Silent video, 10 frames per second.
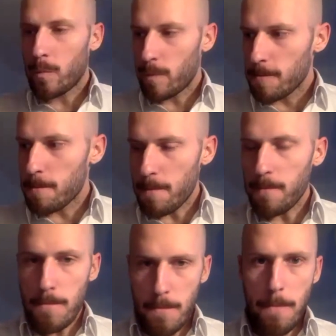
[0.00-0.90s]
you try and
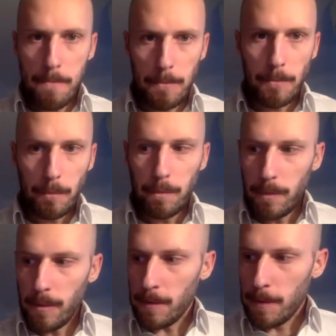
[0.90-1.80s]
get to a
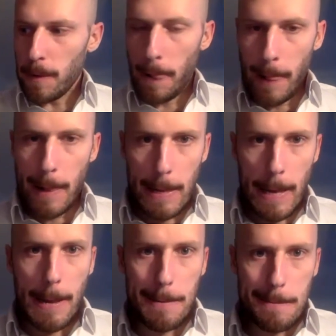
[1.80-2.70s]
stage of
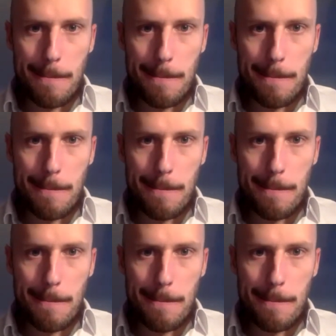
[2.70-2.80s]
innocence,